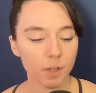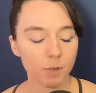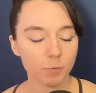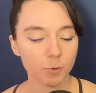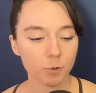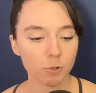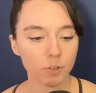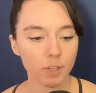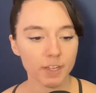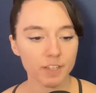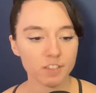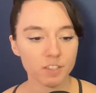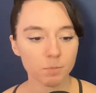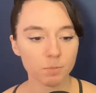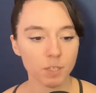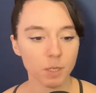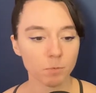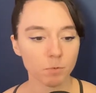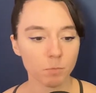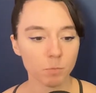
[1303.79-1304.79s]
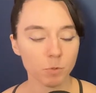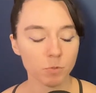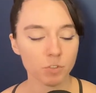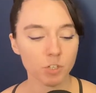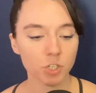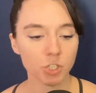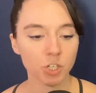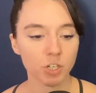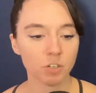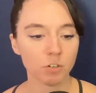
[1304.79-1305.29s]
you're like some type of
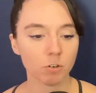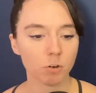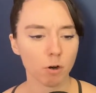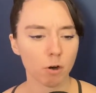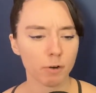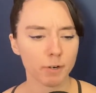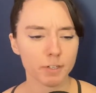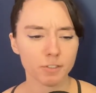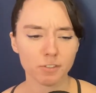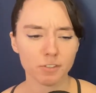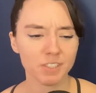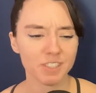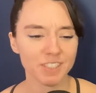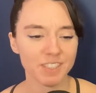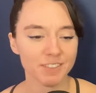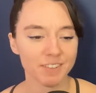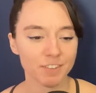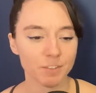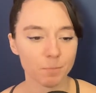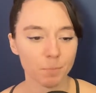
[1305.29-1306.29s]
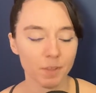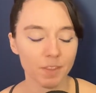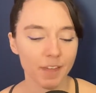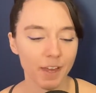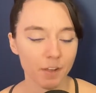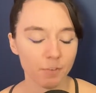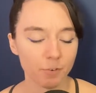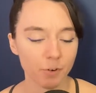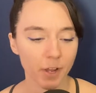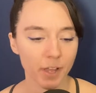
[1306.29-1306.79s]
musician or artist, or it doesn't even have to be
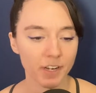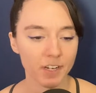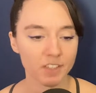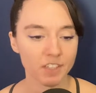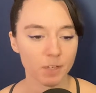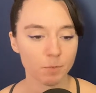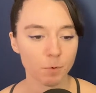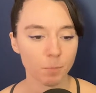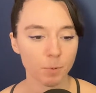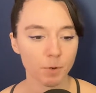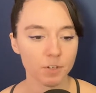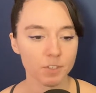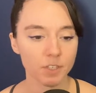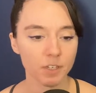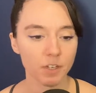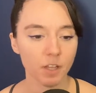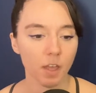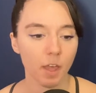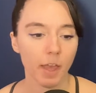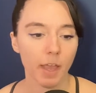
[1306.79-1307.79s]
that, if you're any type of person,